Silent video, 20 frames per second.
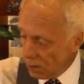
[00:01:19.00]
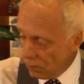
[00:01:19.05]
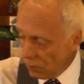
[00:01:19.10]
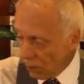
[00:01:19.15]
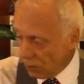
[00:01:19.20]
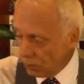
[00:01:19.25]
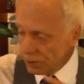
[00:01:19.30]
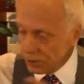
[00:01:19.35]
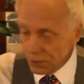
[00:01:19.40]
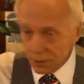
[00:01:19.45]

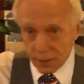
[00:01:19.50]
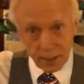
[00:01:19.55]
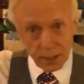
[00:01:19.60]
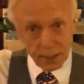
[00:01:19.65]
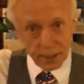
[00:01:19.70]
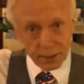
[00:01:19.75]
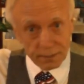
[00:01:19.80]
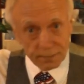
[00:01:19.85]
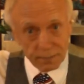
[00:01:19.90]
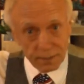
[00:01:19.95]
what we see
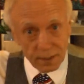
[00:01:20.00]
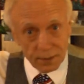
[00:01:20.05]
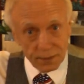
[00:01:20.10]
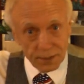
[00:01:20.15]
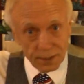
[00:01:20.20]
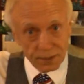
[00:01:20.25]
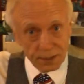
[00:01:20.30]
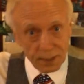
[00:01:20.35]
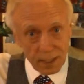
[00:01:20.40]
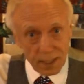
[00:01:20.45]
here on
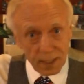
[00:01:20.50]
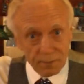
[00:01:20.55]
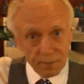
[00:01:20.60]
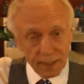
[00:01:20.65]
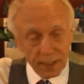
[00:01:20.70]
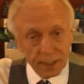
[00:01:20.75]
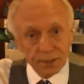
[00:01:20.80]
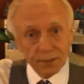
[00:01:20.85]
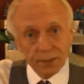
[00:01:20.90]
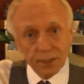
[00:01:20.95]
this Time
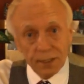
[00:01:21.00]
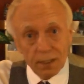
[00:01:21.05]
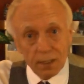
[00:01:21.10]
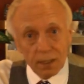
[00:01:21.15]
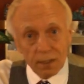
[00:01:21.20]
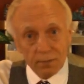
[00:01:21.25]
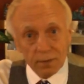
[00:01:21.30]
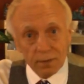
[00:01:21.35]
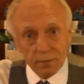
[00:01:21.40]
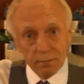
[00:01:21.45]
magazine
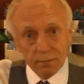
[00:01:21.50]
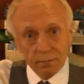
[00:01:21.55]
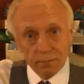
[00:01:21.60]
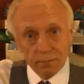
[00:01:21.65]
cover,